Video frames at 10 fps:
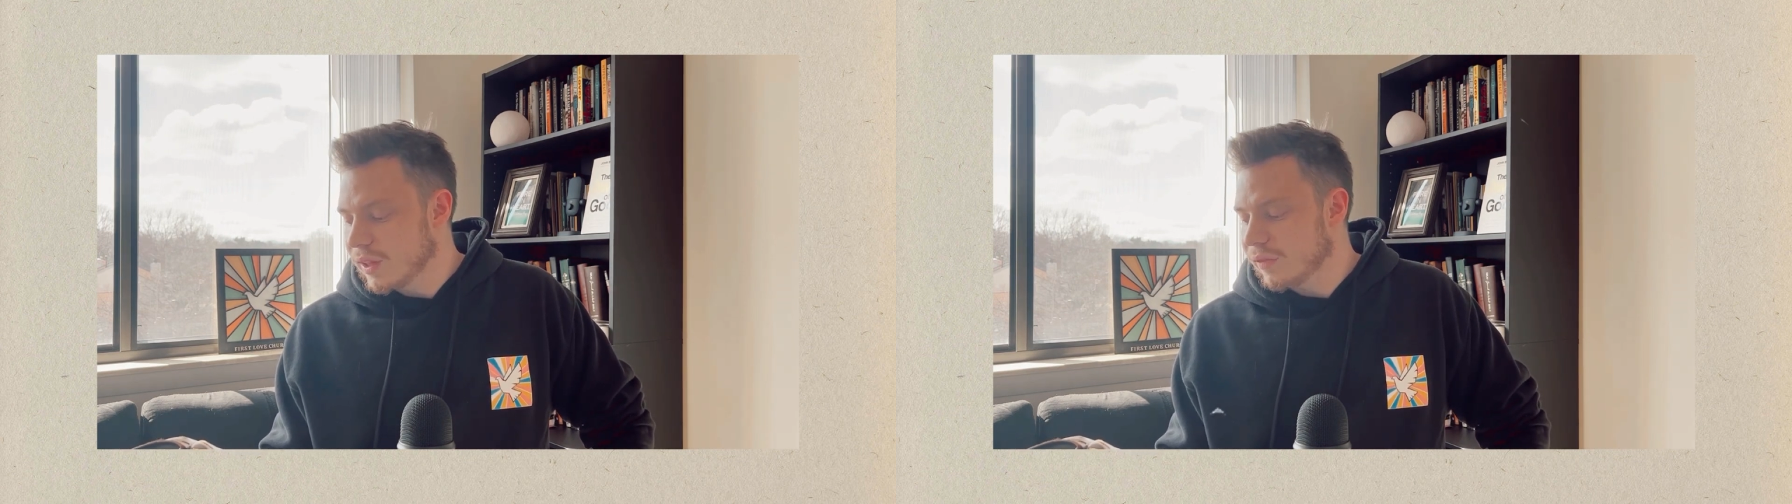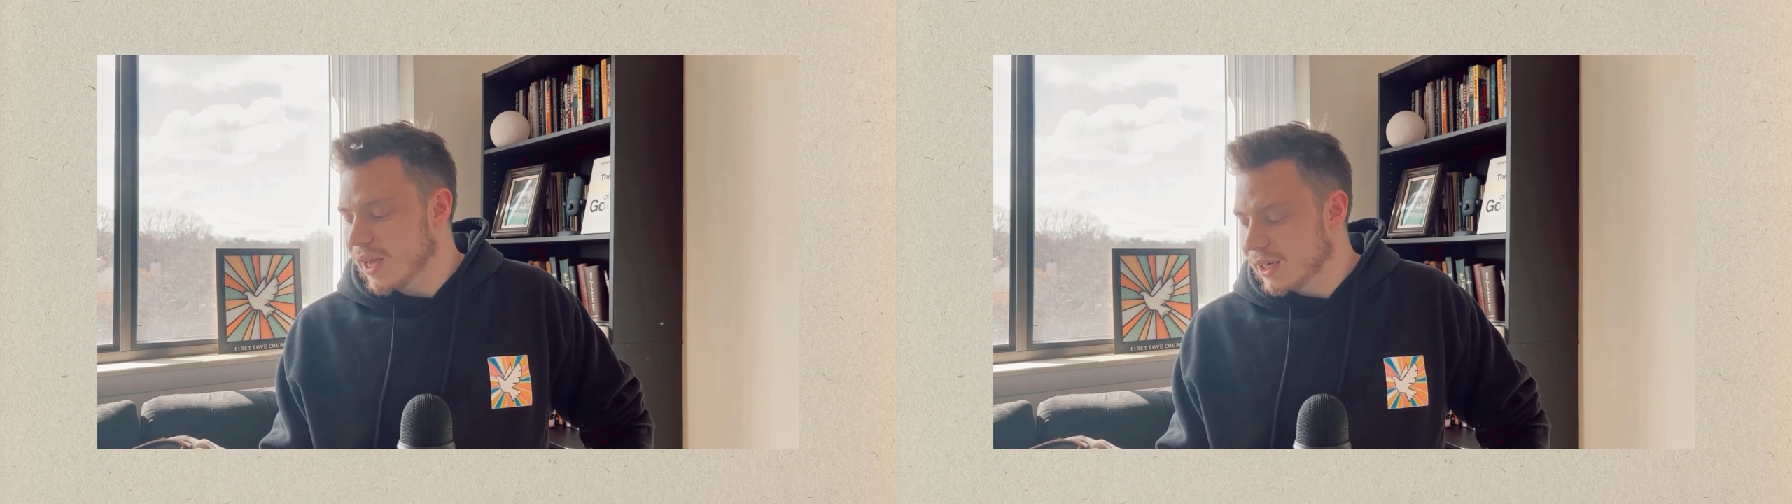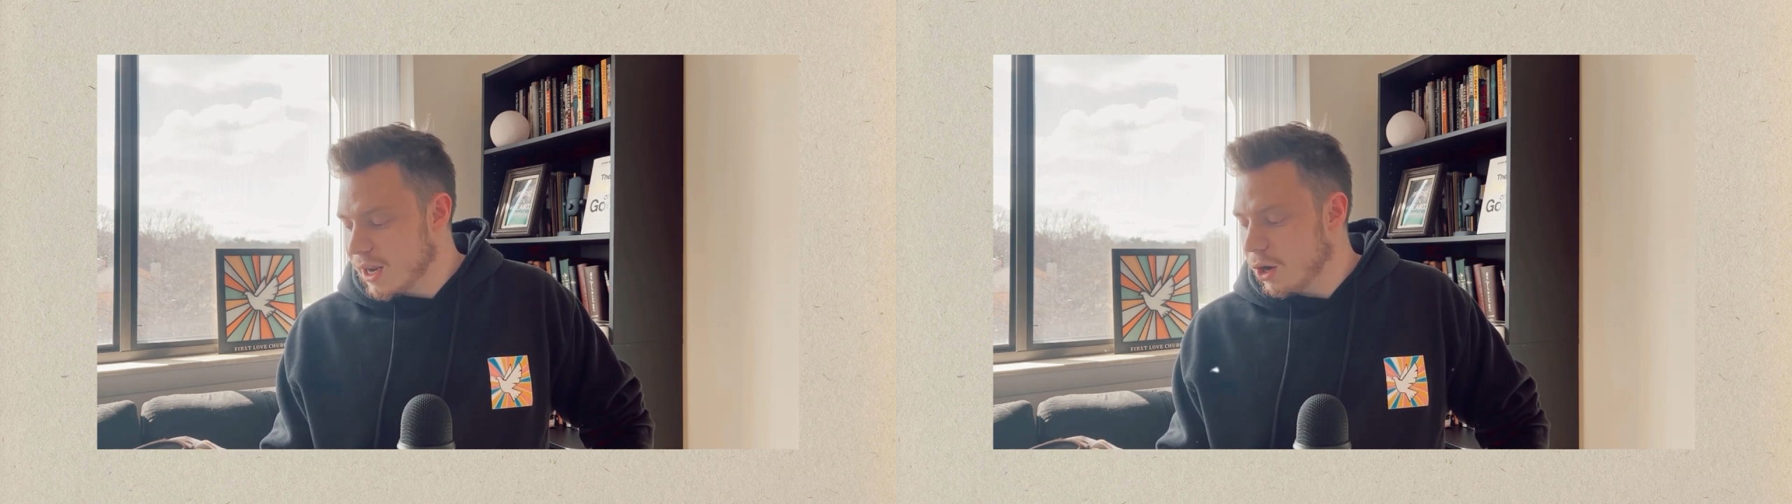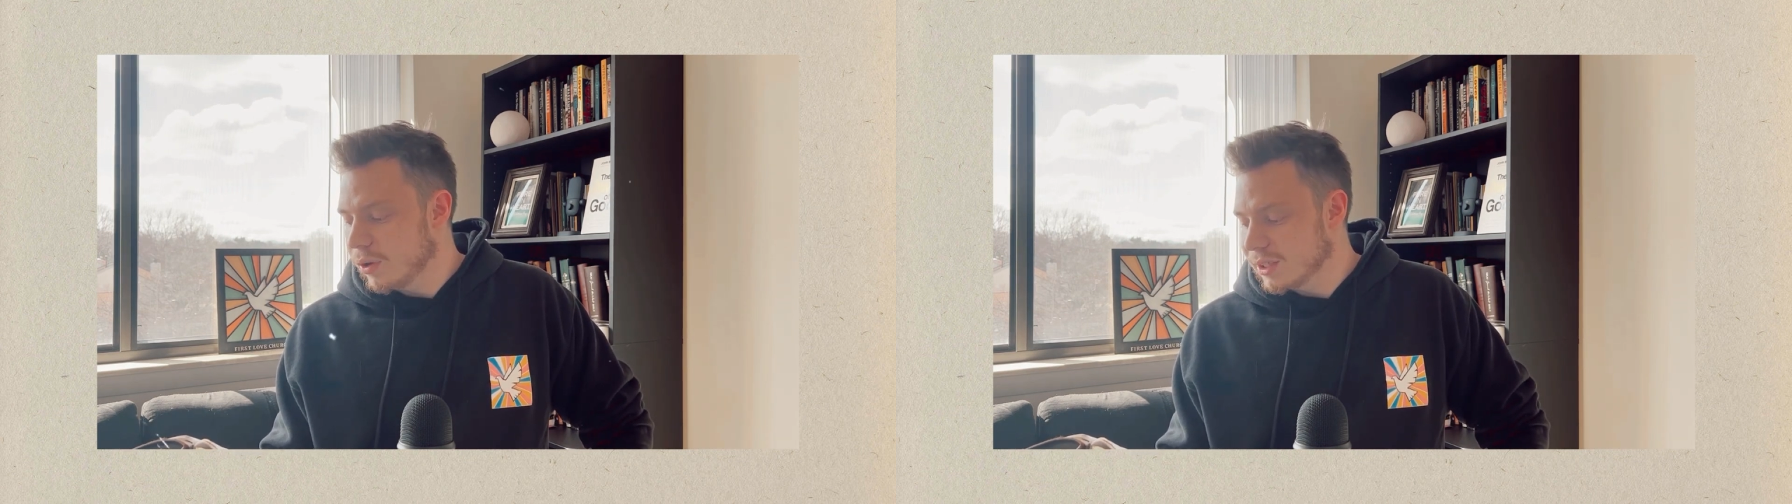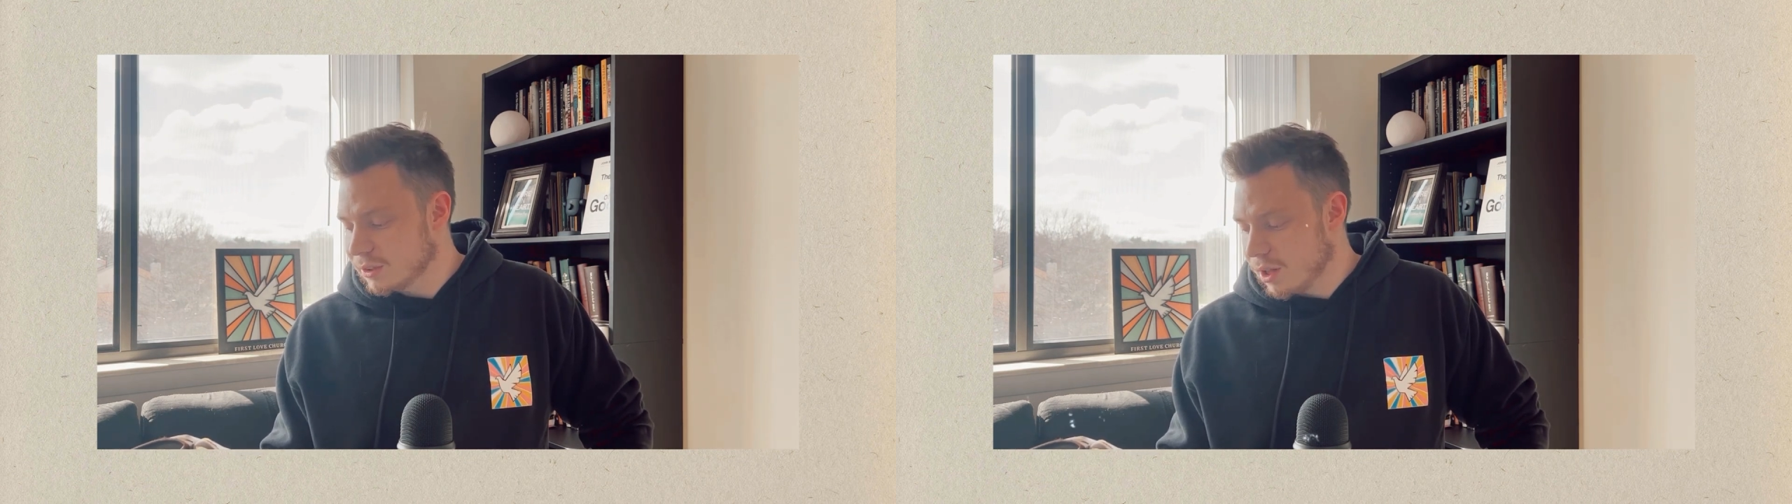that they know
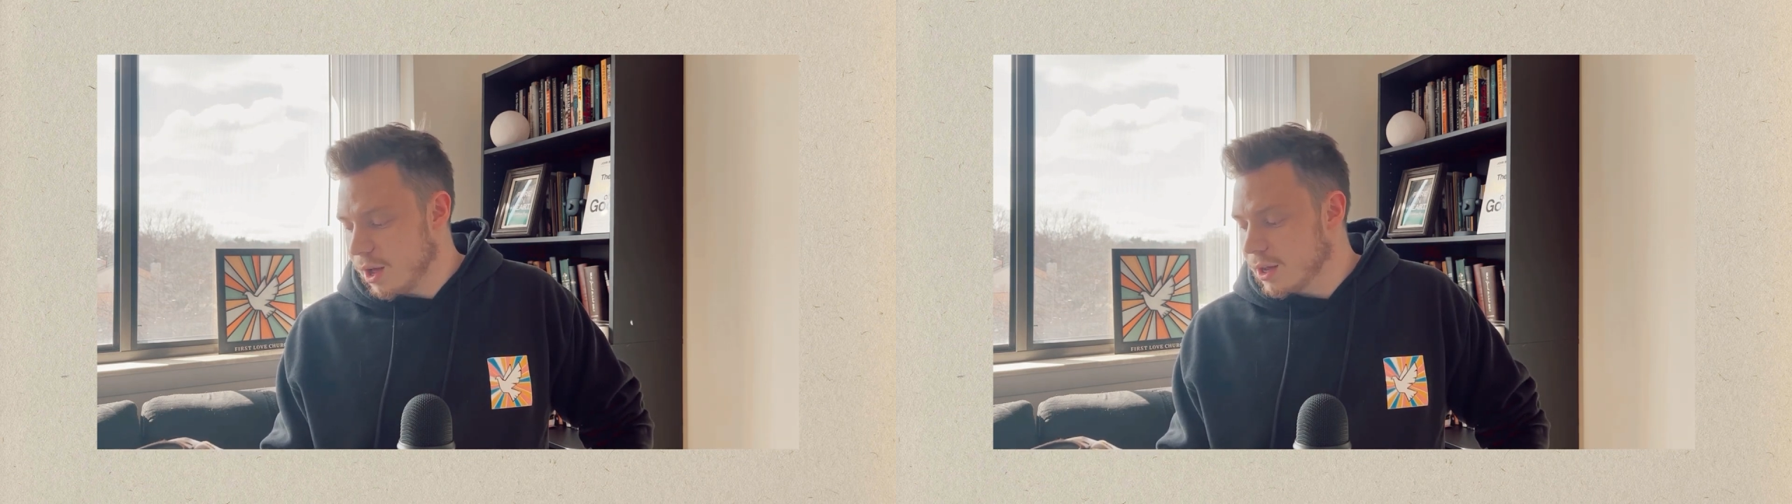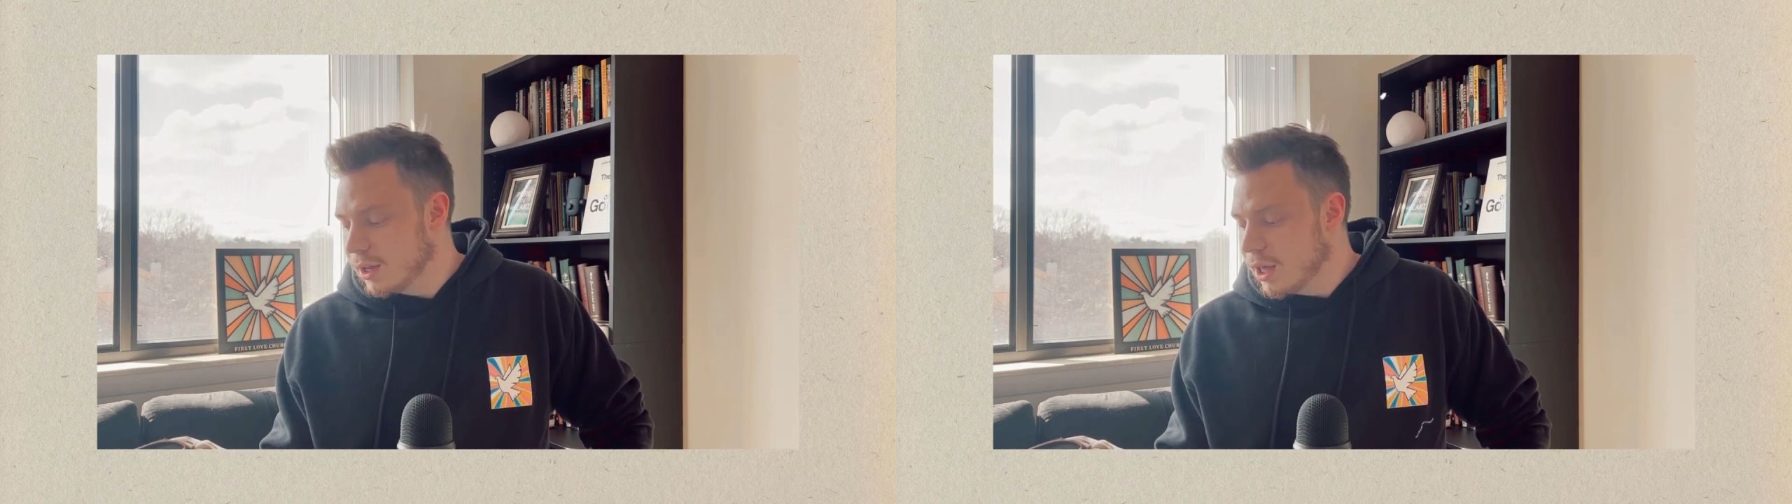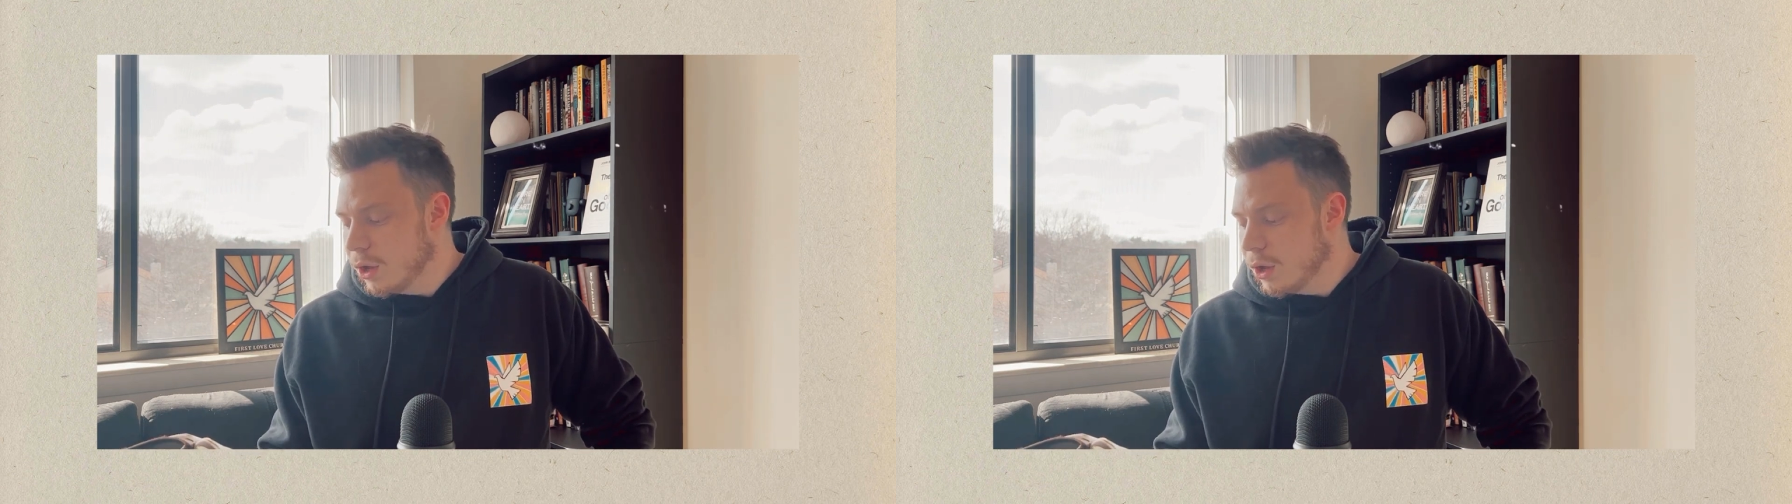his law